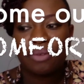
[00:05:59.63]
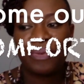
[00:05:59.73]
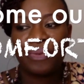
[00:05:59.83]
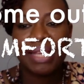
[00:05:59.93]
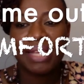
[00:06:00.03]

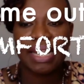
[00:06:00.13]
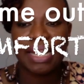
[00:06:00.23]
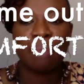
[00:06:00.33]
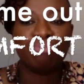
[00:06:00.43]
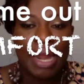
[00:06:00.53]

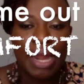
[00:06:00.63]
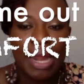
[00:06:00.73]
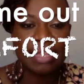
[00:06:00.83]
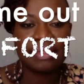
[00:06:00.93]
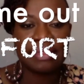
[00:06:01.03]

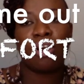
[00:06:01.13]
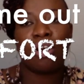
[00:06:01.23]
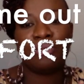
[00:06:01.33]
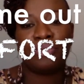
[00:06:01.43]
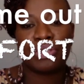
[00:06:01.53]
embracing that
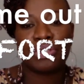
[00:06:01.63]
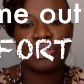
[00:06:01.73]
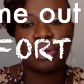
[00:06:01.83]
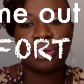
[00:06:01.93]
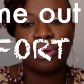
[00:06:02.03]
comfort
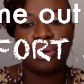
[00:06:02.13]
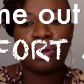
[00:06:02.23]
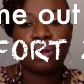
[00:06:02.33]
zone